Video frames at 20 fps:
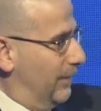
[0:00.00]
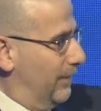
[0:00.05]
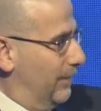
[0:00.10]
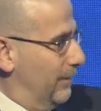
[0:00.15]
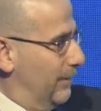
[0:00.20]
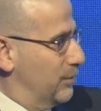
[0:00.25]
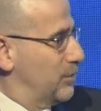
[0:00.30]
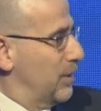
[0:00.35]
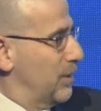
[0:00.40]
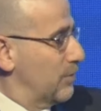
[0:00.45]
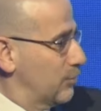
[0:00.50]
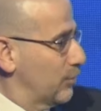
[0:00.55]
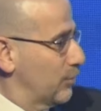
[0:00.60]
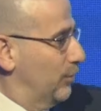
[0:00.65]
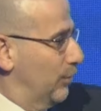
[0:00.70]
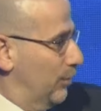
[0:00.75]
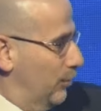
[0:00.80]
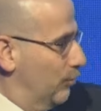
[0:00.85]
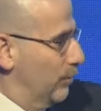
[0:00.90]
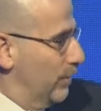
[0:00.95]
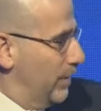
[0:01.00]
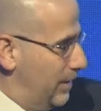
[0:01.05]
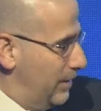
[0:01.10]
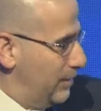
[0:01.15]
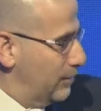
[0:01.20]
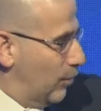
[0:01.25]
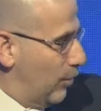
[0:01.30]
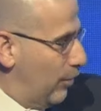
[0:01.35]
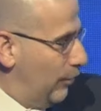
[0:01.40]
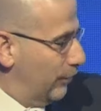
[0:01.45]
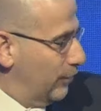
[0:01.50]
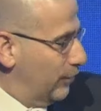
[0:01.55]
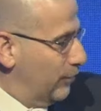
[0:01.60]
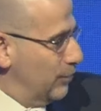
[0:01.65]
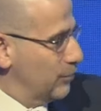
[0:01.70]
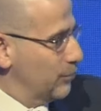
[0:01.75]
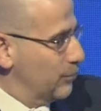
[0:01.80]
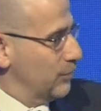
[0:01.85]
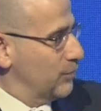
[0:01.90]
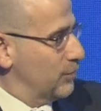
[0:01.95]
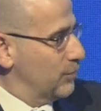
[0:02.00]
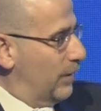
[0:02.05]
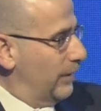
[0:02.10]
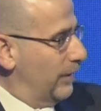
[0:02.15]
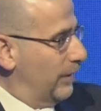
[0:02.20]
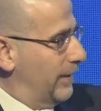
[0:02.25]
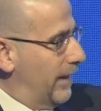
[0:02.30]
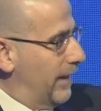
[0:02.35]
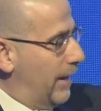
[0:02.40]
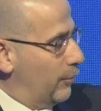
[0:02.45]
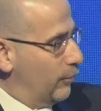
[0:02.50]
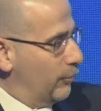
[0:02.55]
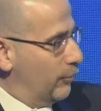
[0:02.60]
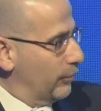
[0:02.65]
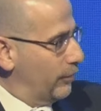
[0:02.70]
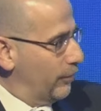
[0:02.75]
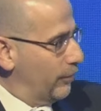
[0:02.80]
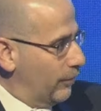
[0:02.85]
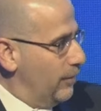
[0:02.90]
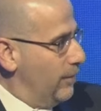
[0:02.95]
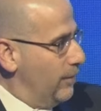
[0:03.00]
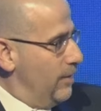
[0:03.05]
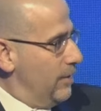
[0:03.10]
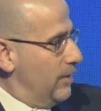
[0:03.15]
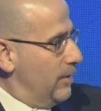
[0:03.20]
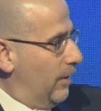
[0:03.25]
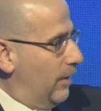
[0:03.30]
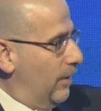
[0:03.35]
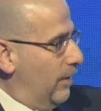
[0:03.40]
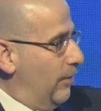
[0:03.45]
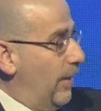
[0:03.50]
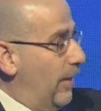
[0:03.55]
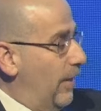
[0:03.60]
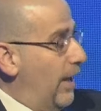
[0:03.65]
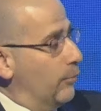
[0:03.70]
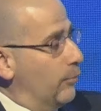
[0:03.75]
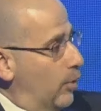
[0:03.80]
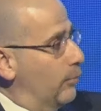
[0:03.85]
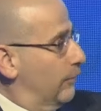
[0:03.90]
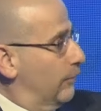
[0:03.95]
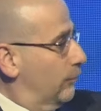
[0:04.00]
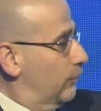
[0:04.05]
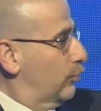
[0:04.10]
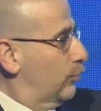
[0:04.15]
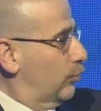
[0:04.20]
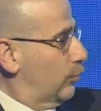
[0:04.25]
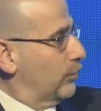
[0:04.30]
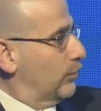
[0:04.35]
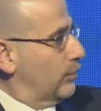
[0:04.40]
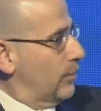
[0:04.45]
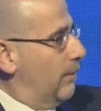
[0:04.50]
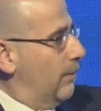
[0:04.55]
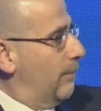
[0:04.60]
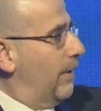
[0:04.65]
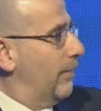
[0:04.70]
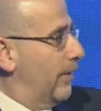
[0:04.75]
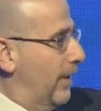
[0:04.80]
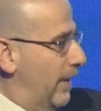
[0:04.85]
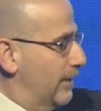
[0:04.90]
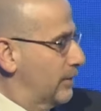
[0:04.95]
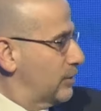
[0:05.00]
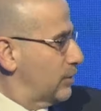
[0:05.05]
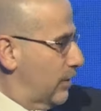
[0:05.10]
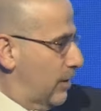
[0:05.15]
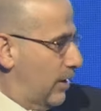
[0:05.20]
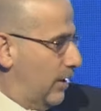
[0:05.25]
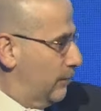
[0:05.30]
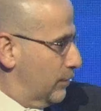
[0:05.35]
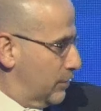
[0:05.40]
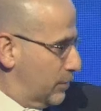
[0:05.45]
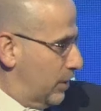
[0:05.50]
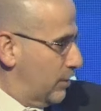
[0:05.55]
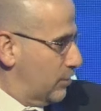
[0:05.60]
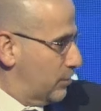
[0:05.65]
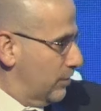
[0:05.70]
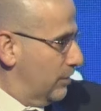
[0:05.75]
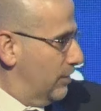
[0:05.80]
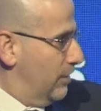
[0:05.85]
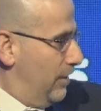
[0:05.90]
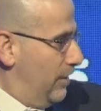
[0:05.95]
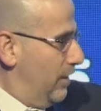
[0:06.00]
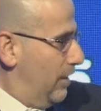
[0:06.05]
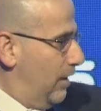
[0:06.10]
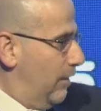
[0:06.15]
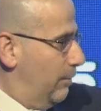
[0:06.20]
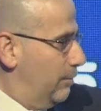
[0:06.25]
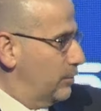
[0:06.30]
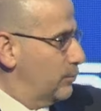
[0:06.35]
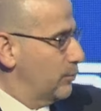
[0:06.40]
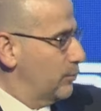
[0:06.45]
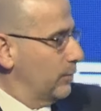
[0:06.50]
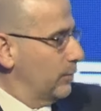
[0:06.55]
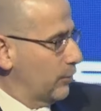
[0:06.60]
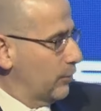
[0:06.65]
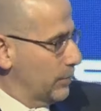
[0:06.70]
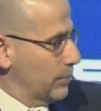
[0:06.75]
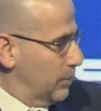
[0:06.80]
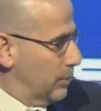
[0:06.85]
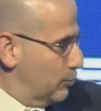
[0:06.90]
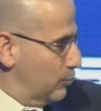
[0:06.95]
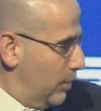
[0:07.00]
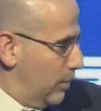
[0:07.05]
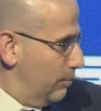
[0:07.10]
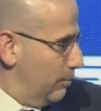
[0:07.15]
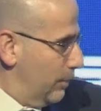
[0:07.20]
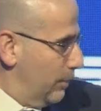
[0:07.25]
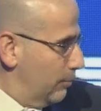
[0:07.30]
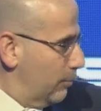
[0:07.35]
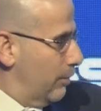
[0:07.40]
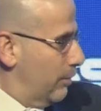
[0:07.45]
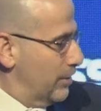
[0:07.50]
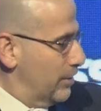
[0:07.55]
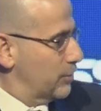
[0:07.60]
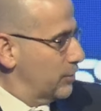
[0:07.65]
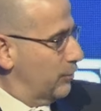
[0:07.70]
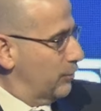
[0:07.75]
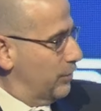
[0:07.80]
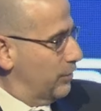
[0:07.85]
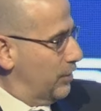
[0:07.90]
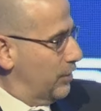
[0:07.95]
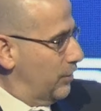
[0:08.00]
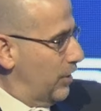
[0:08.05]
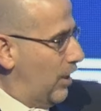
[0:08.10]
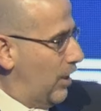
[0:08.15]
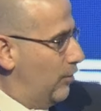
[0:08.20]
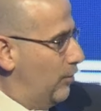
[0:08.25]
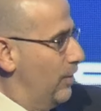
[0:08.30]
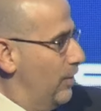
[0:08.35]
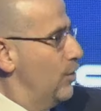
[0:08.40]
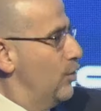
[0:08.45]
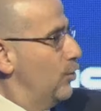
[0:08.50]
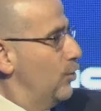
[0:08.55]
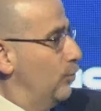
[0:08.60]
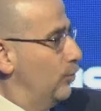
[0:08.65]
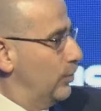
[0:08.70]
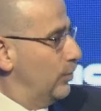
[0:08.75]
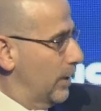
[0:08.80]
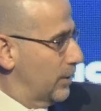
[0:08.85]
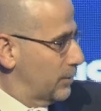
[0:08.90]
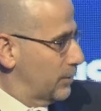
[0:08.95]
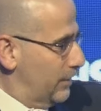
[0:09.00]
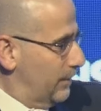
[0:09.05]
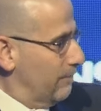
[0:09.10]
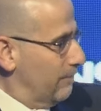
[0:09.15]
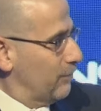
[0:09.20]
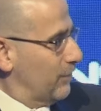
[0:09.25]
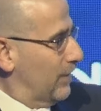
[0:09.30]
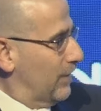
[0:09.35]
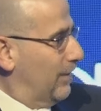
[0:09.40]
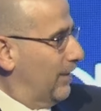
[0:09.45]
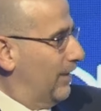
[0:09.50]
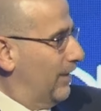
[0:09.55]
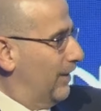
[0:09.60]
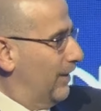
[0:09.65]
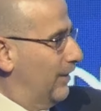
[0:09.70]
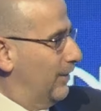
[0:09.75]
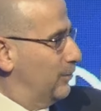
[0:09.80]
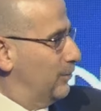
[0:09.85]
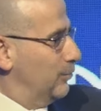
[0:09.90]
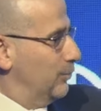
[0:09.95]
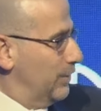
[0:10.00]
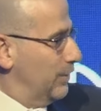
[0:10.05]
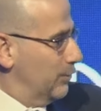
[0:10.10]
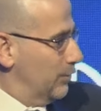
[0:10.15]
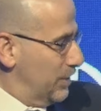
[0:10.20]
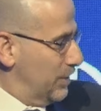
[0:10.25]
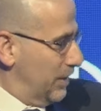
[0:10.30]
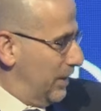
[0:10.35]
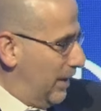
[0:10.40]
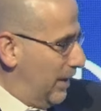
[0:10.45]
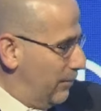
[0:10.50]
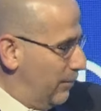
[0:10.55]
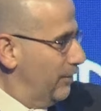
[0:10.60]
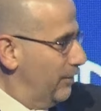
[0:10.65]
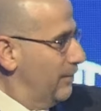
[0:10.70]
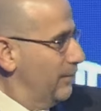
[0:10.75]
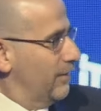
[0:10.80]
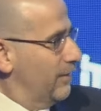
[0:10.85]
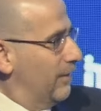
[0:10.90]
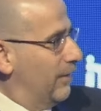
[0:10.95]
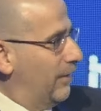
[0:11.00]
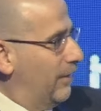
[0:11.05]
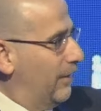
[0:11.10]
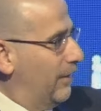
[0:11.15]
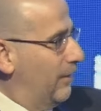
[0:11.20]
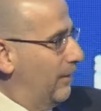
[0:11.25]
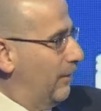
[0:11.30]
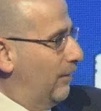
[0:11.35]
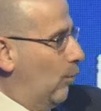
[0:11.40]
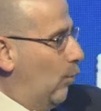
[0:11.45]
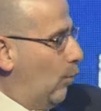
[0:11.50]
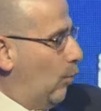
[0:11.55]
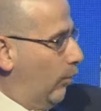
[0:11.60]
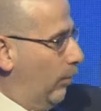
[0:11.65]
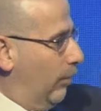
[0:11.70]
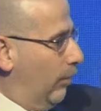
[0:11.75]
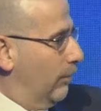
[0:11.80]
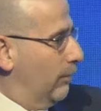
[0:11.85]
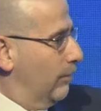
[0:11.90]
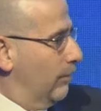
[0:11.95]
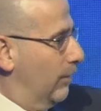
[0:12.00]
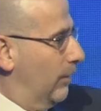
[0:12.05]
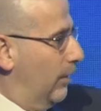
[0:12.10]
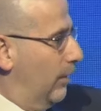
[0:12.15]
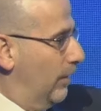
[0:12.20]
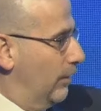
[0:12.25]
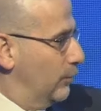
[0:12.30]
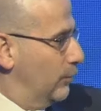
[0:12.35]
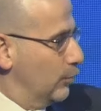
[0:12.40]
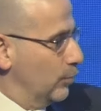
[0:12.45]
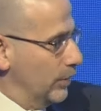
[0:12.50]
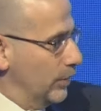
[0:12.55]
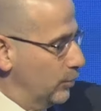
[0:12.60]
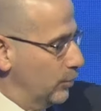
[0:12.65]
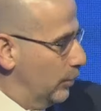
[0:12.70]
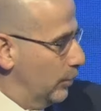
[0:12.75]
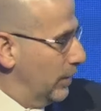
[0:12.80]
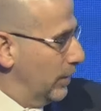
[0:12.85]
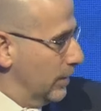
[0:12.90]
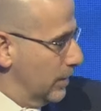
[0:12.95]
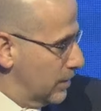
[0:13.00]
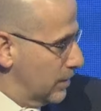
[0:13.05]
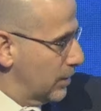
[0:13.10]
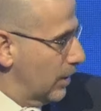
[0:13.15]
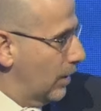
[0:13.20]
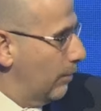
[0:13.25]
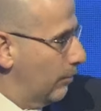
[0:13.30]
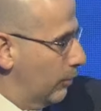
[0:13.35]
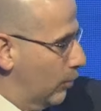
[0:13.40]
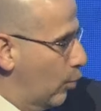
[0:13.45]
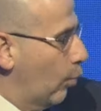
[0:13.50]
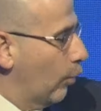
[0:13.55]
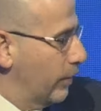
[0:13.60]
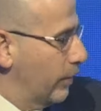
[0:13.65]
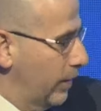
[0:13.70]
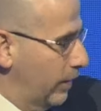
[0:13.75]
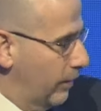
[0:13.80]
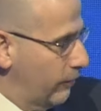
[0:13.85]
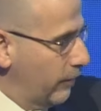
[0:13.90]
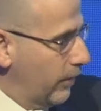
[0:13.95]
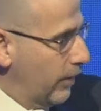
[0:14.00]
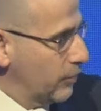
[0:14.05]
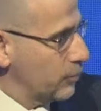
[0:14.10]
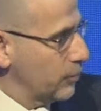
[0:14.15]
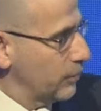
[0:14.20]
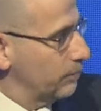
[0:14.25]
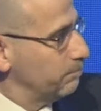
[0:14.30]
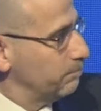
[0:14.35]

essentially agree to all the conditions I laid out earlier, that moment of truth will come. And then it's a conversation between President Trump and Prime Minister Netanyahu. Who does it? Do we do it together, or do we do it in some coordinated fashion?